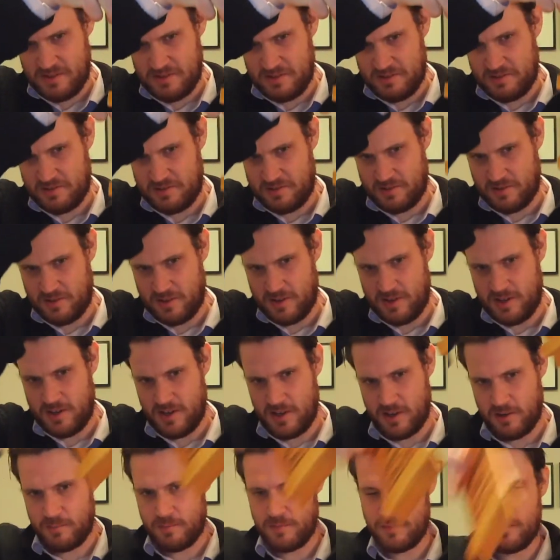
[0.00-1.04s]
Slide it
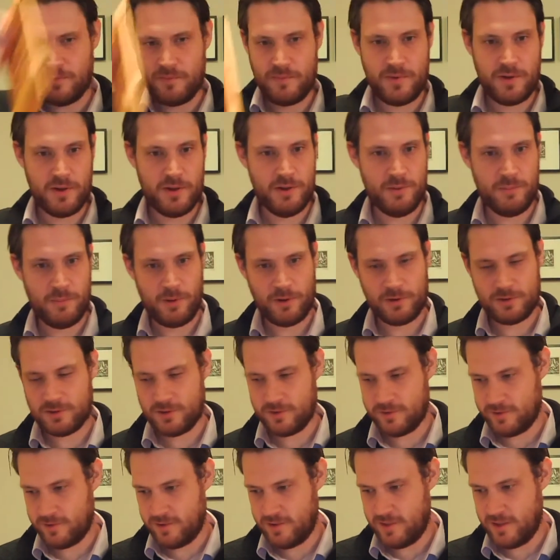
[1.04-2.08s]
up, and the
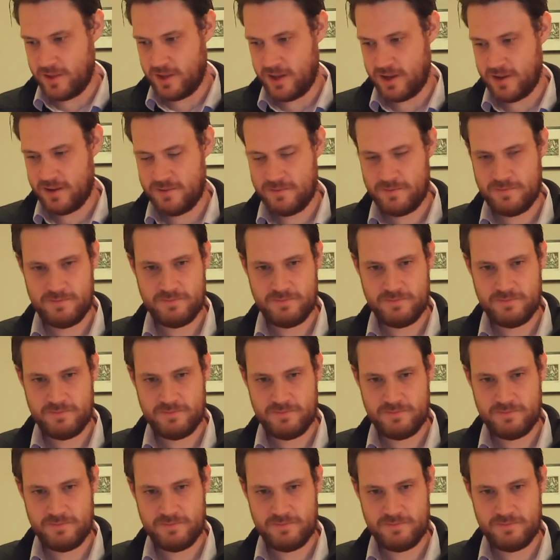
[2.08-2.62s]
bottle's in there.